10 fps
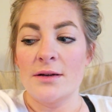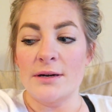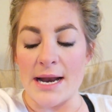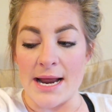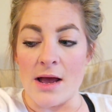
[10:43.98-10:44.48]

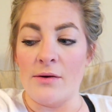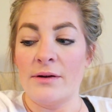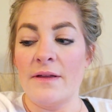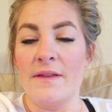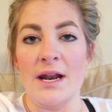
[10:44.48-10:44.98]
right now
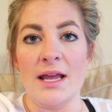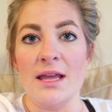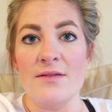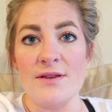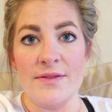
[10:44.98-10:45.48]
and then I
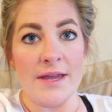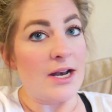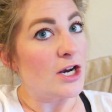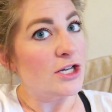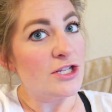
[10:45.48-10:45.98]
can clean
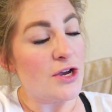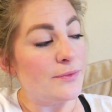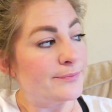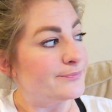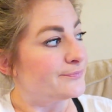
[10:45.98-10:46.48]
later. So
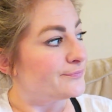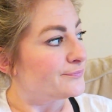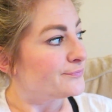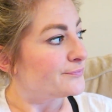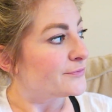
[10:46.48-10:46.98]

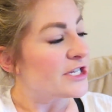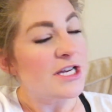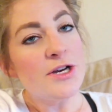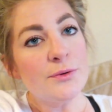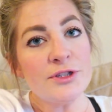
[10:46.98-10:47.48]

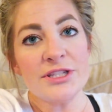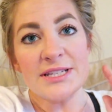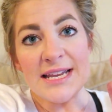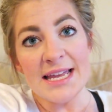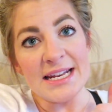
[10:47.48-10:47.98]
we'll
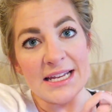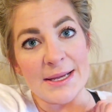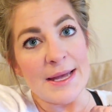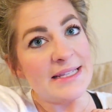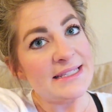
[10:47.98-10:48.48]
see you in a
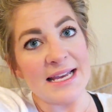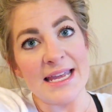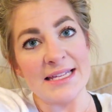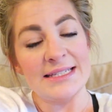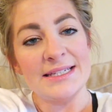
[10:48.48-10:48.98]

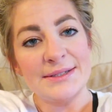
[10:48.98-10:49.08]
second.